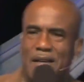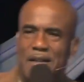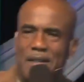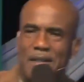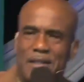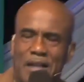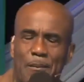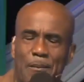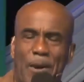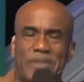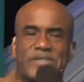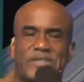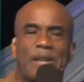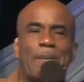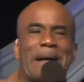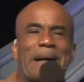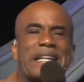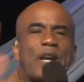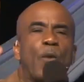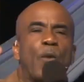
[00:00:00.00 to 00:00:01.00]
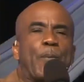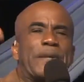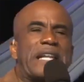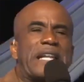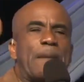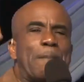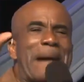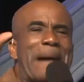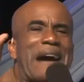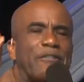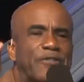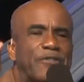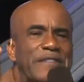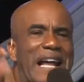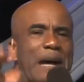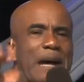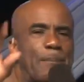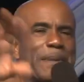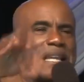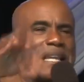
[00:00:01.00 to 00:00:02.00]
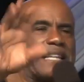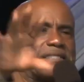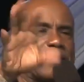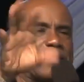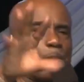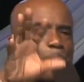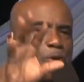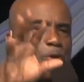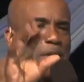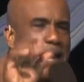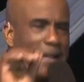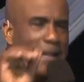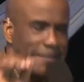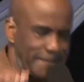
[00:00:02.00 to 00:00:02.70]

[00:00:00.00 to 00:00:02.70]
Come on, somebody open their mouth now. Begin to pray.